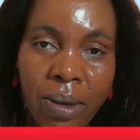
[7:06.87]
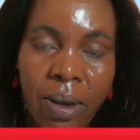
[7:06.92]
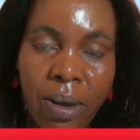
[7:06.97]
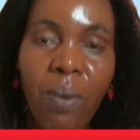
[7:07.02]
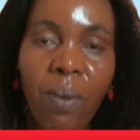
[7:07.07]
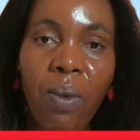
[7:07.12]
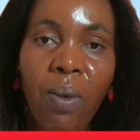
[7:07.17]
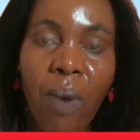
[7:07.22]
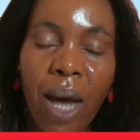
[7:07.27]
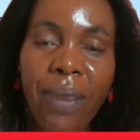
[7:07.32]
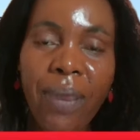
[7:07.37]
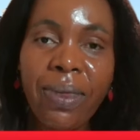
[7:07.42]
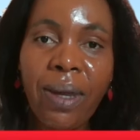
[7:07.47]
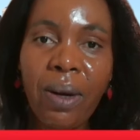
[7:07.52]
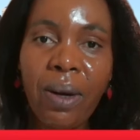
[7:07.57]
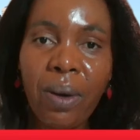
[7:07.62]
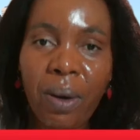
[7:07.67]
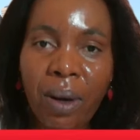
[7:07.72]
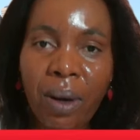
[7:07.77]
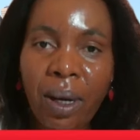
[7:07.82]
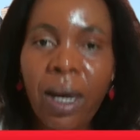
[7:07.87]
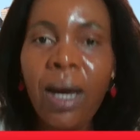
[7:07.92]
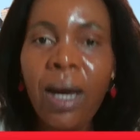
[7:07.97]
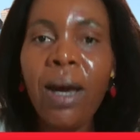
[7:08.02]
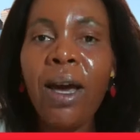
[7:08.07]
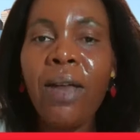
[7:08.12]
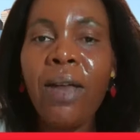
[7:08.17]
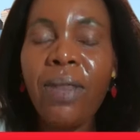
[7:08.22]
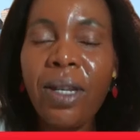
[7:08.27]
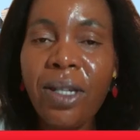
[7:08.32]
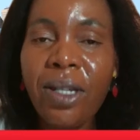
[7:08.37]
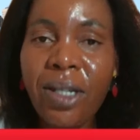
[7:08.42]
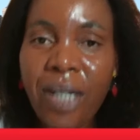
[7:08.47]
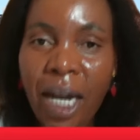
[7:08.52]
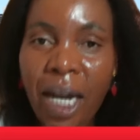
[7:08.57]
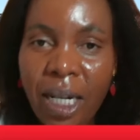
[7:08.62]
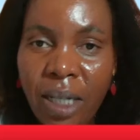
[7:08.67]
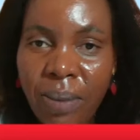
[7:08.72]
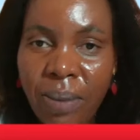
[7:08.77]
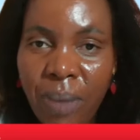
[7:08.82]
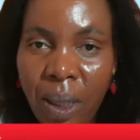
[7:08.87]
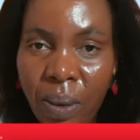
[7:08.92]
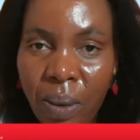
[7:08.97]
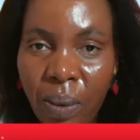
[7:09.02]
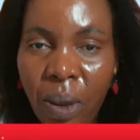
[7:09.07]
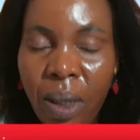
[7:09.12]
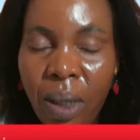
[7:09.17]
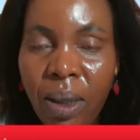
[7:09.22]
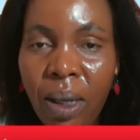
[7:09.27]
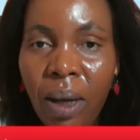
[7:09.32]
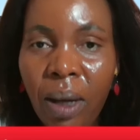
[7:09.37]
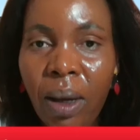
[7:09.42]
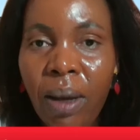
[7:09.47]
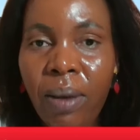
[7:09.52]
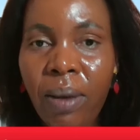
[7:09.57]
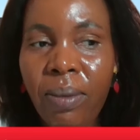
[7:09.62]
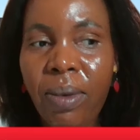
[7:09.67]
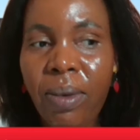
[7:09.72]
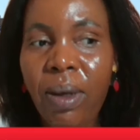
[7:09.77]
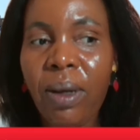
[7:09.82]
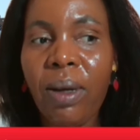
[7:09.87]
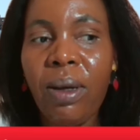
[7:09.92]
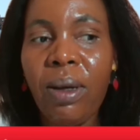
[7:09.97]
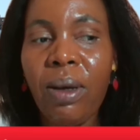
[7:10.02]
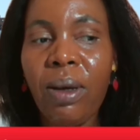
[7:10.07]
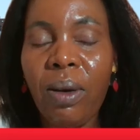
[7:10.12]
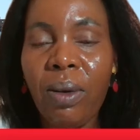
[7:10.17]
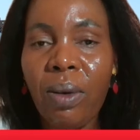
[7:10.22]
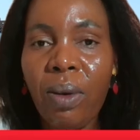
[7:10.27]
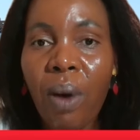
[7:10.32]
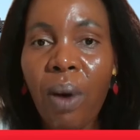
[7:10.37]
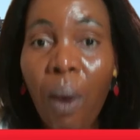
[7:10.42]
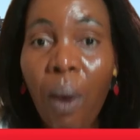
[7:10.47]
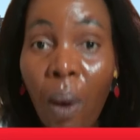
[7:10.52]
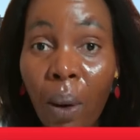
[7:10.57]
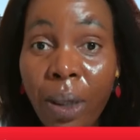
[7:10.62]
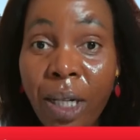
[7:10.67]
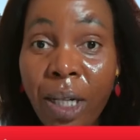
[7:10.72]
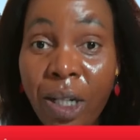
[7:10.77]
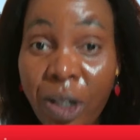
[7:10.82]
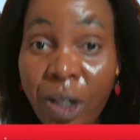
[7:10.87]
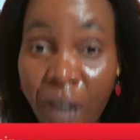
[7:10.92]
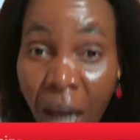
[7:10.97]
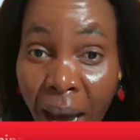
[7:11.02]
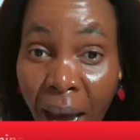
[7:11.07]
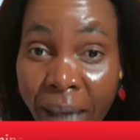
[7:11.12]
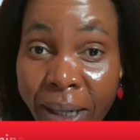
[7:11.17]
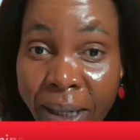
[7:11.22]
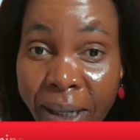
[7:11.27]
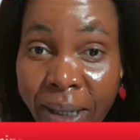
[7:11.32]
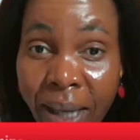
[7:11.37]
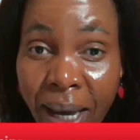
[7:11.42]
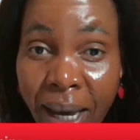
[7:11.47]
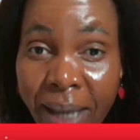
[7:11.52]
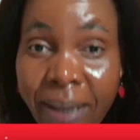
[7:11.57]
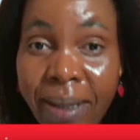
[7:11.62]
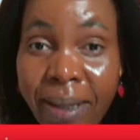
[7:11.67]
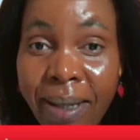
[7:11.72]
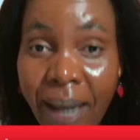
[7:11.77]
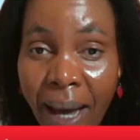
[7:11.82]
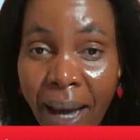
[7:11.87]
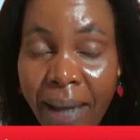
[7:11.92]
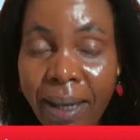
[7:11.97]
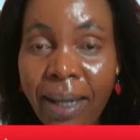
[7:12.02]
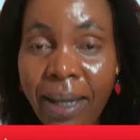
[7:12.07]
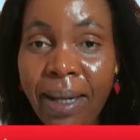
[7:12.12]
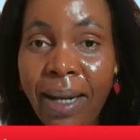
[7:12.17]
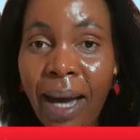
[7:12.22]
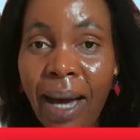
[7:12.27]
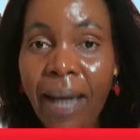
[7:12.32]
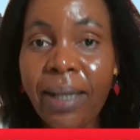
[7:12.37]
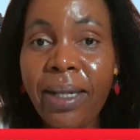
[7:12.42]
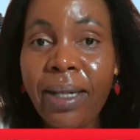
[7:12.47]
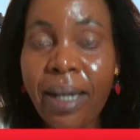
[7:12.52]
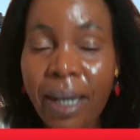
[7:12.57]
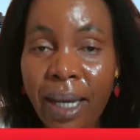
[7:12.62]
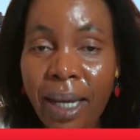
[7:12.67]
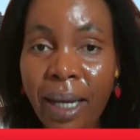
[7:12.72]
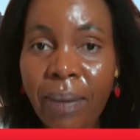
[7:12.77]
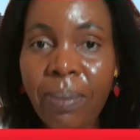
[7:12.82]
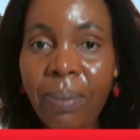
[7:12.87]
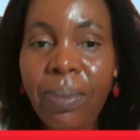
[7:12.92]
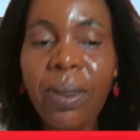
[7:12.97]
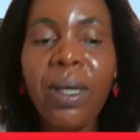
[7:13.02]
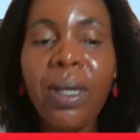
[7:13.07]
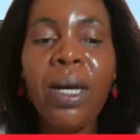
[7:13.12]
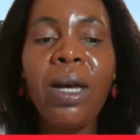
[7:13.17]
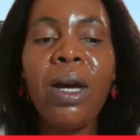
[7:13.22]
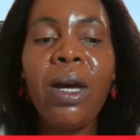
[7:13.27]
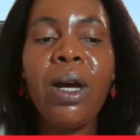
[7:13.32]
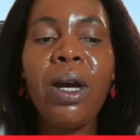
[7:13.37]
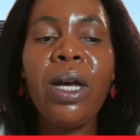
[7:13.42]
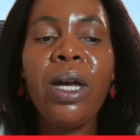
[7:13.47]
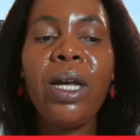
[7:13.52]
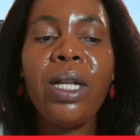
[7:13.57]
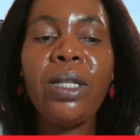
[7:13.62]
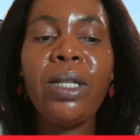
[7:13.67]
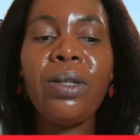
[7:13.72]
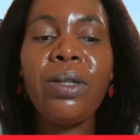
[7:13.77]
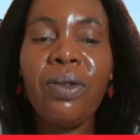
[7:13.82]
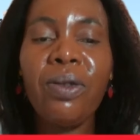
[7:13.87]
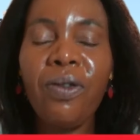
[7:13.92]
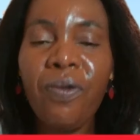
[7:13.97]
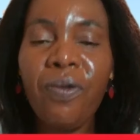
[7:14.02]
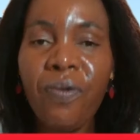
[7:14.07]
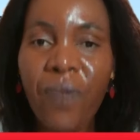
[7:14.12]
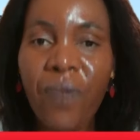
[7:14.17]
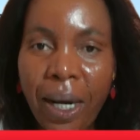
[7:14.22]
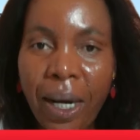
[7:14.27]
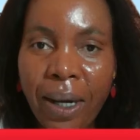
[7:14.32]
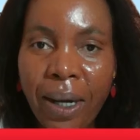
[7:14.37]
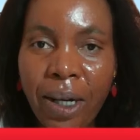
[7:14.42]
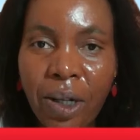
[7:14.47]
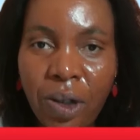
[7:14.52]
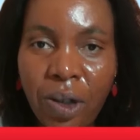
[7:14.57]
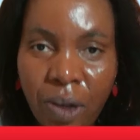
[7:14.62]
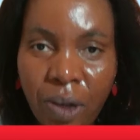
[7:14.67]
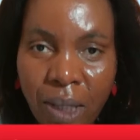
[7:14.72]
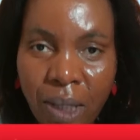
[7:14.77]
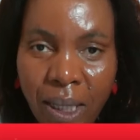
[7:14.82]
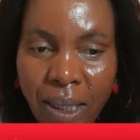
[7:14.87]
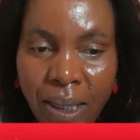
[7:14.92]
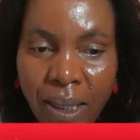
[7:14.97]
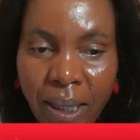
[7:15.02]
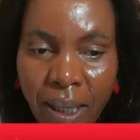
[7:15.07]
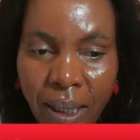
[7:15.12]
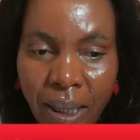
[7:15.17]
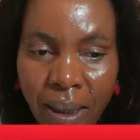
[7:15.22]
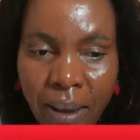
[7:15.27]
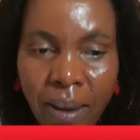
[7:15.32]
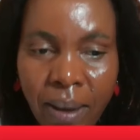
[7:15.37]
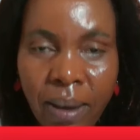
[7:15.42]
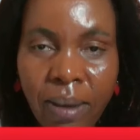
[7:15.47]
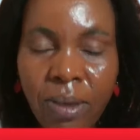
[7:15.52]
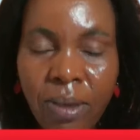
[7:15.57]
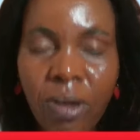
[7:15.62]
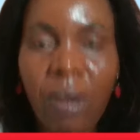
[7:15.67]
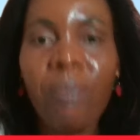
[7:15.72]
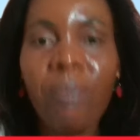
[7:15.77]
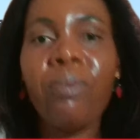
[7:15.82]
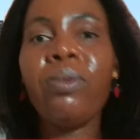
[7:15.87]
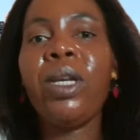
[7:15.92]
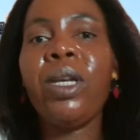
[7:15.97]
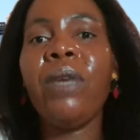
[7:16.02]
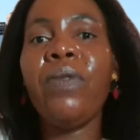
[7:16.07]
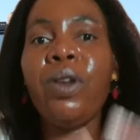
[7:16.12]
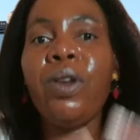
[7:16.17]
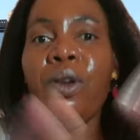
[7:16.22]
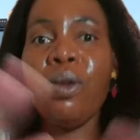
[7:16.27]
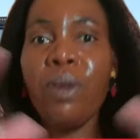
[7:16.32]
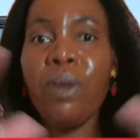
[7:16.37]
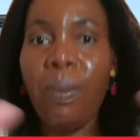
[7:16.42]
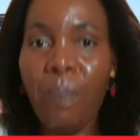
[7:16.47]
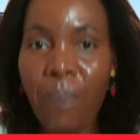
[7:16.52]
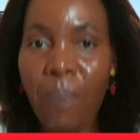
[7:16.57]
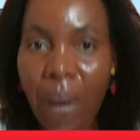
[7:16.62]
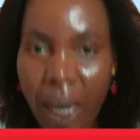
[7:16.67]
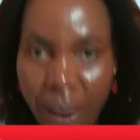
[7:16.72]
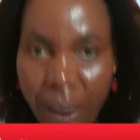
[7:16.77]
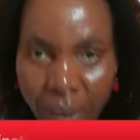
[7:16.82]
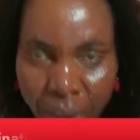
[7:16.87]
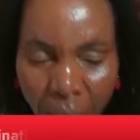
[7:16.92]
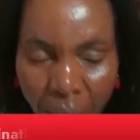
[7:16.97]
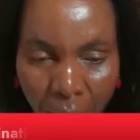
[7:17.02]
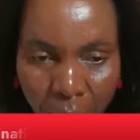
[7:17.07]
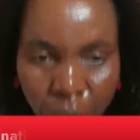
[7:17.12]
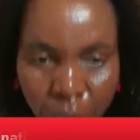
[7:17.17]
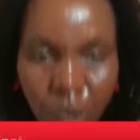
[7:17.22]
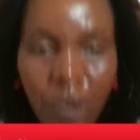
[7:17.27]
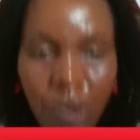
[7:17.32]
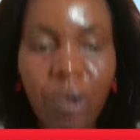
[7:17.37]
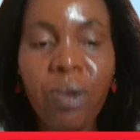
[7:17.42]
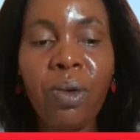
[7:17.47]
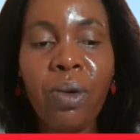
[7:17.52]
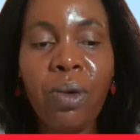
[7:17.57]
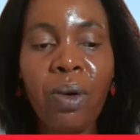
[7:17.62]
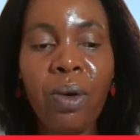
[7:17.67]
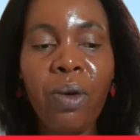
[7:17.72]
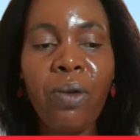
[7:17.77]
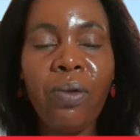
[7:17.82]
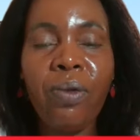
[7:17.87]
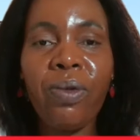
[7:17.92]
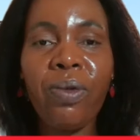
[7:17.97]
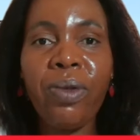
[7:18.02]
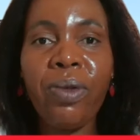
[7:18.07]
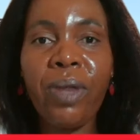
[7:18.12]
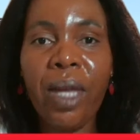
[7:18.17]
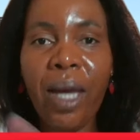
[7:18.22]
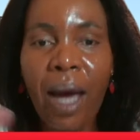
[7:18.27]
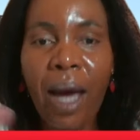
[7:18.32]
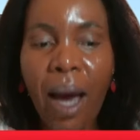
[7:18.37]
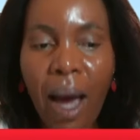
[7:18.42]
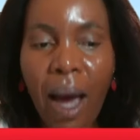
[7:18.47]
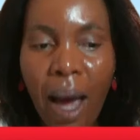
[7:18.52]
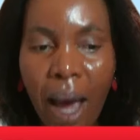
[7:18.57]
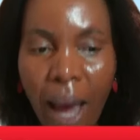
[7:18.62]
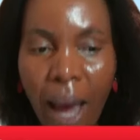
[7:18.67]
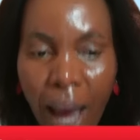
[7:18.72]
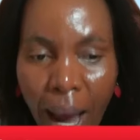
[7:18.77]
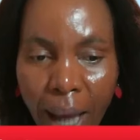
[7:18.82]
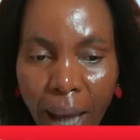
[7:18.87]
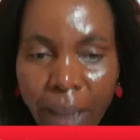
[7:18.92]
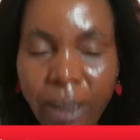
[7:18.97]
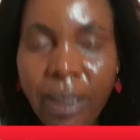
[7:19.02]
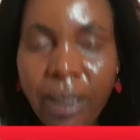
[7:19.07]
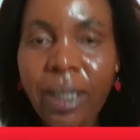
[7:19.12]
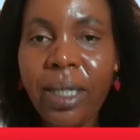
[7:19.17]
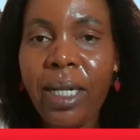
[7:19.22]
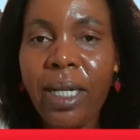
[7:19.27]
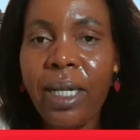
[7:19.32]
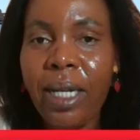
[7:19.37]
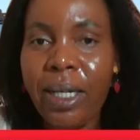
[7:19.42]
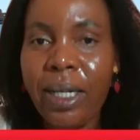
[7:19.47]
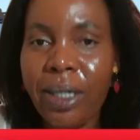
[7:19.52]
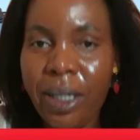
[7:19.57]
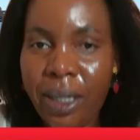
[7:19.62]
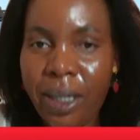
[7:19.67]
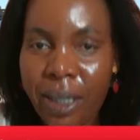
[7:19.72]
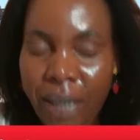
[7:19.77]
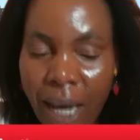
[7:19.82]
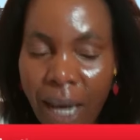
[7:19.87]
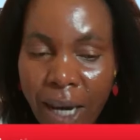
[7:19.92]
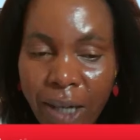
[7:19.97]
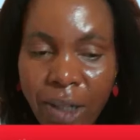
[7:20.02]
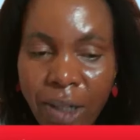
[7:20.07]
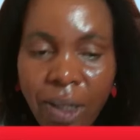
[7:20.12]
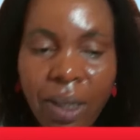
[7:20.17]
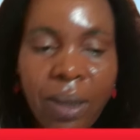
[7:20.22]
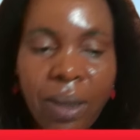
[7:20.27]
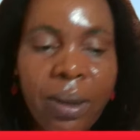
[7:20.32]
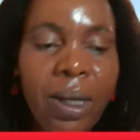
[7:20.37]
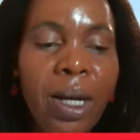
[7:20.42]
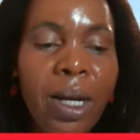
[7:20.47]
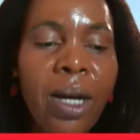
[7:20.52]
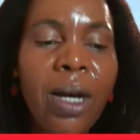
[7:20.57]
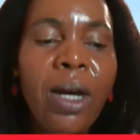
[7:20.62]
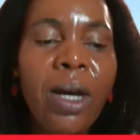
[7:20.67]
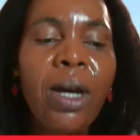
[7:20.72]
So what the judgment, when the judge says that in that clip, it's referring to this here. So I'm giving you the background of the act, the legislation.